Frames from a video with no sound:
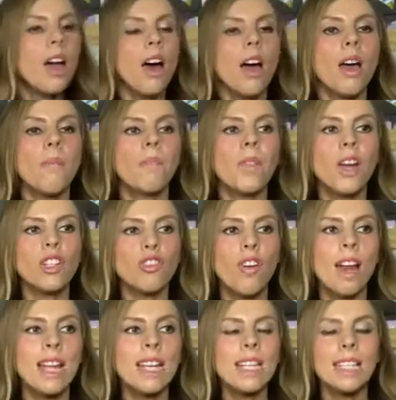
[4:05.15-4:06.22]
Um, I
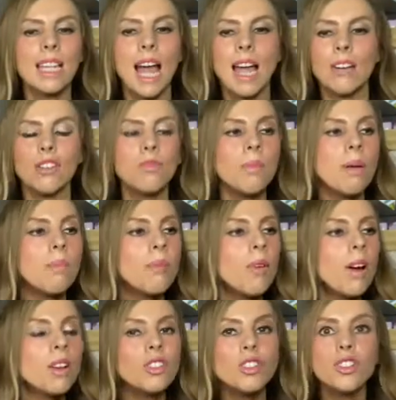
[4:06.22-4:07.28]
traced out. remember
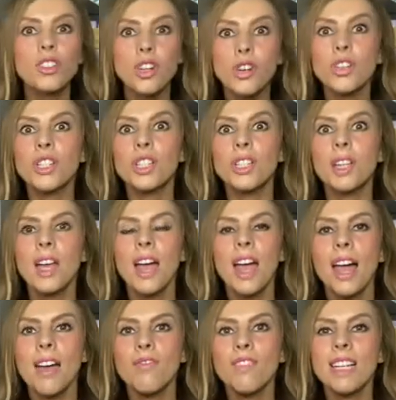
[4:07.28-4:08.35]
I'd just
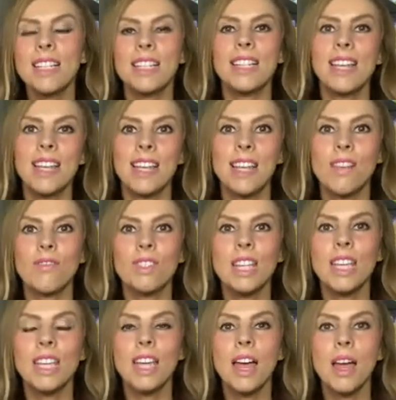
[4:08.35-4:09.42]
received
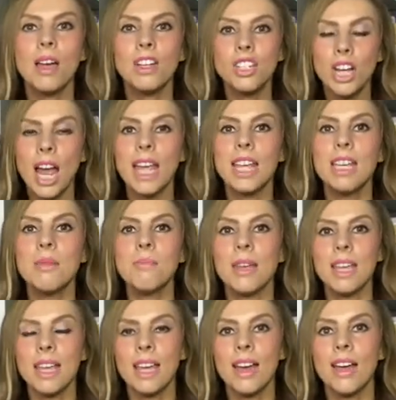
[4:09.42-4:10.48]
the uh,
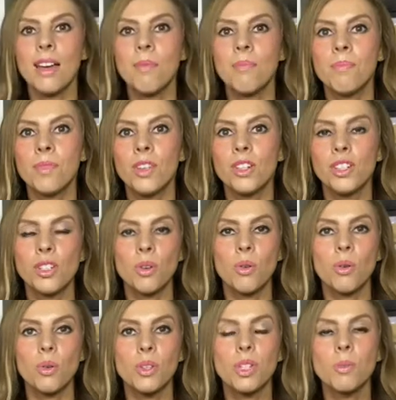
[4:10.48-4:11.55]
Jaimie um,
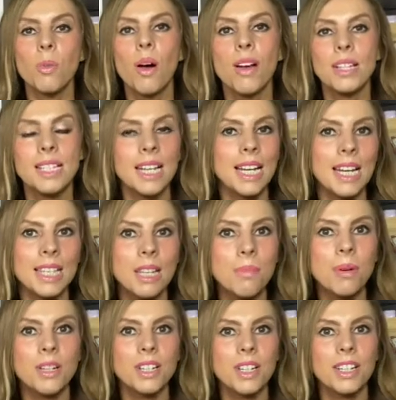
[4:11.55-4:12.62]
shorts by Tilly and the
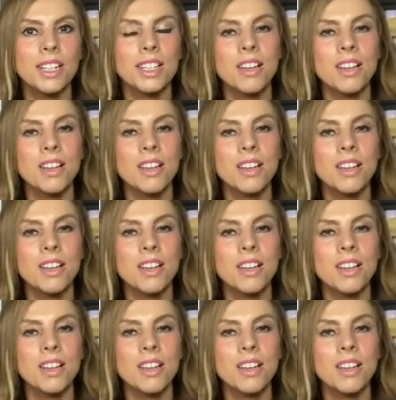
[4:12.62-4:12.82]
Buttons.